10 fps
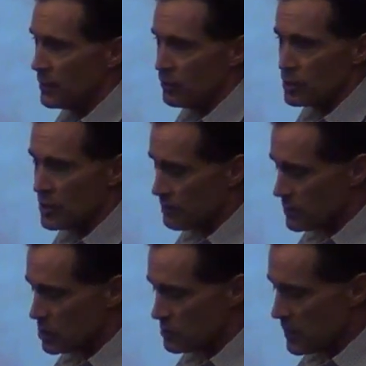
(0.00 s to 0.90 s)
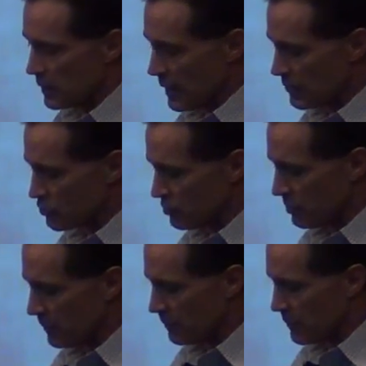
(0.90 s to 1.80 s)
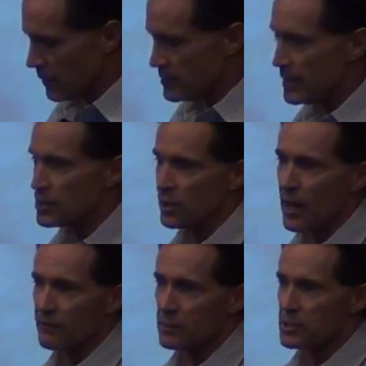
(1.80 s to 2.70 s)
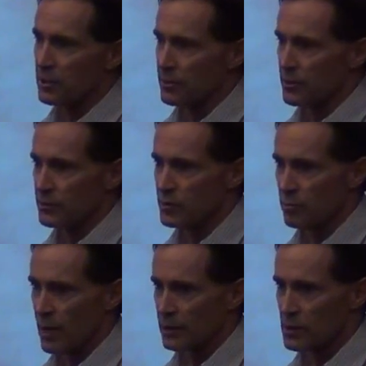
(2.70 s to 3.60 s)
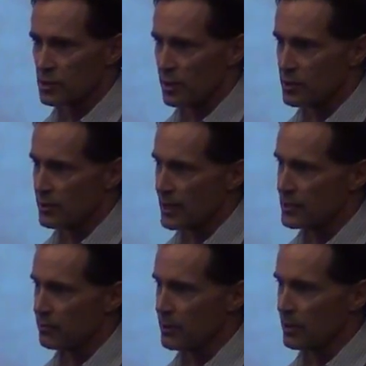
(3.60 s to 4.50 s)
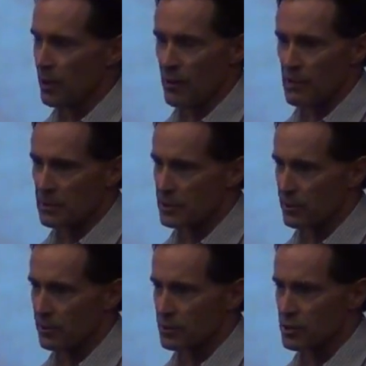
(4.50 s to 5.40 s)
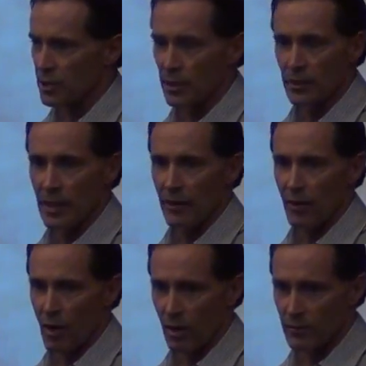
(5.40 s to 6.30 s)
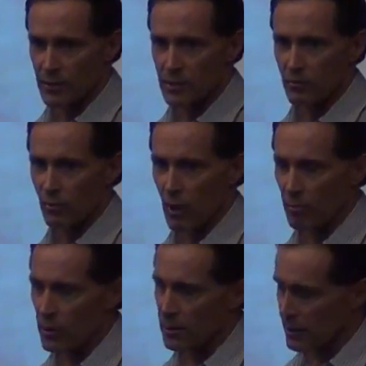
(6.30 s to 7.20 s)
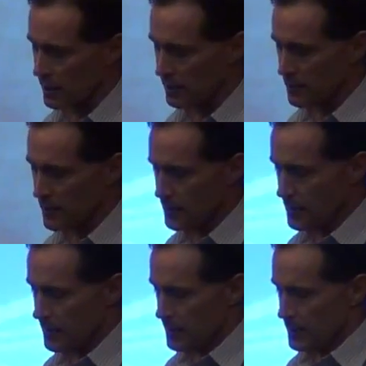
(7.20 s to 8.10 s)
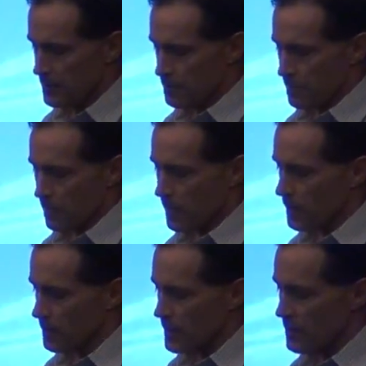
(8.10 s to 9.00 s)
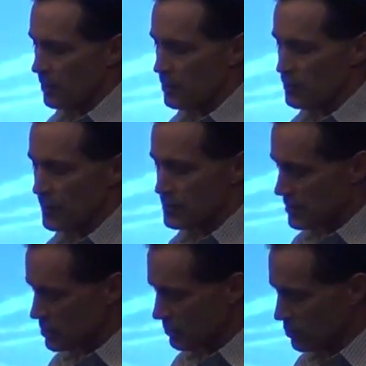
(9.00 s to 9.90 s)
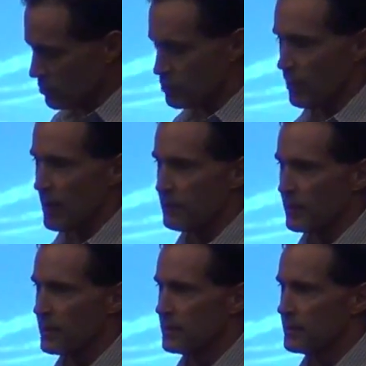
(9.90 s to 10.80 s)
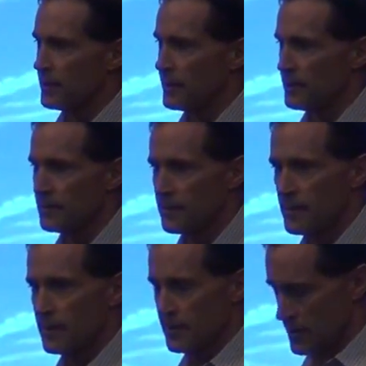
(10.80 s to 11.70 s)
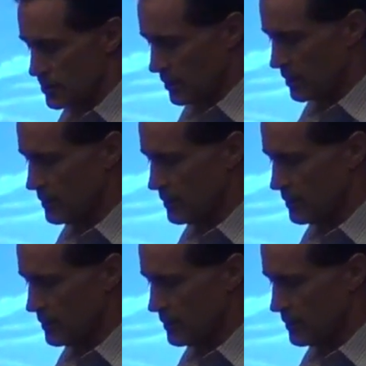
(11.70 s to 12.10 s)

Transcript: begun to accept this as being natural, but it takes a lot of material to block the sun to that degree, and all that material is settling down on all of us. We're all breathing it in. Anybody who thinks that's commercial traffic is in